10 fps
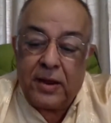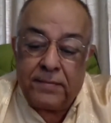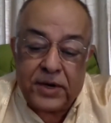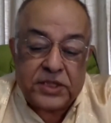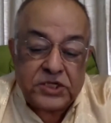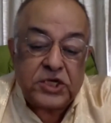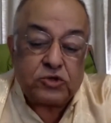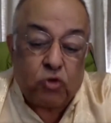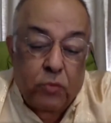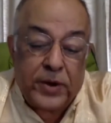but this
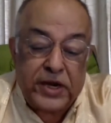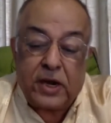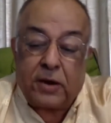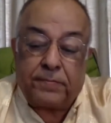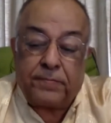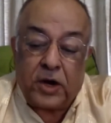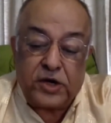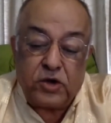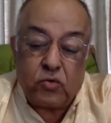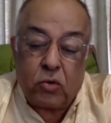is opening up a
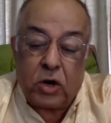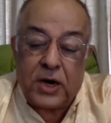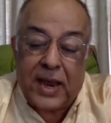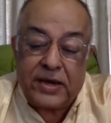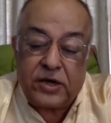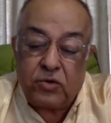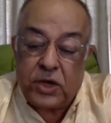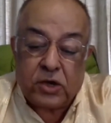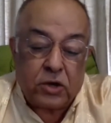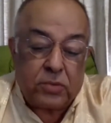new world and new
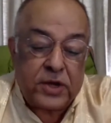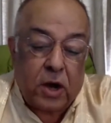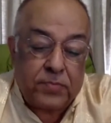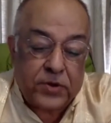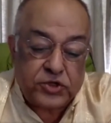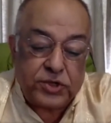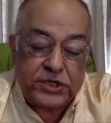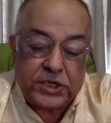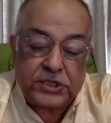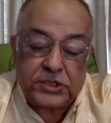economic
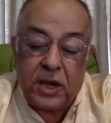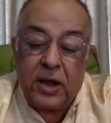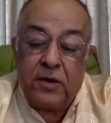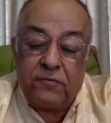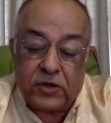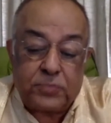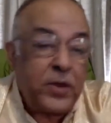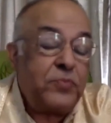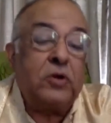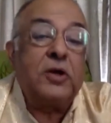opportunities for the
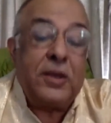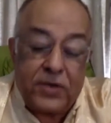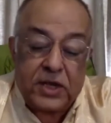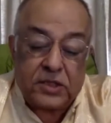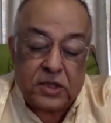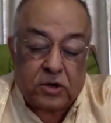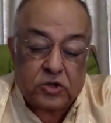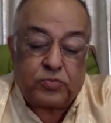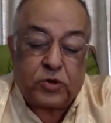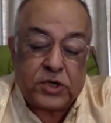people living in the
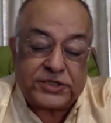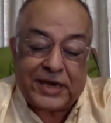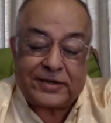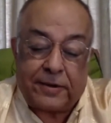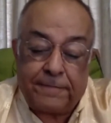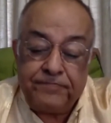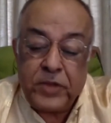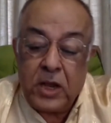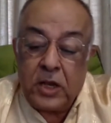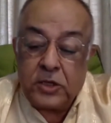cross-border sector.
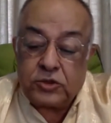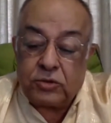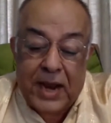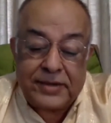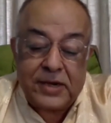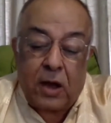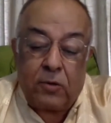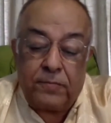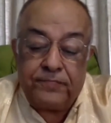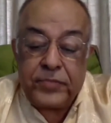So right now,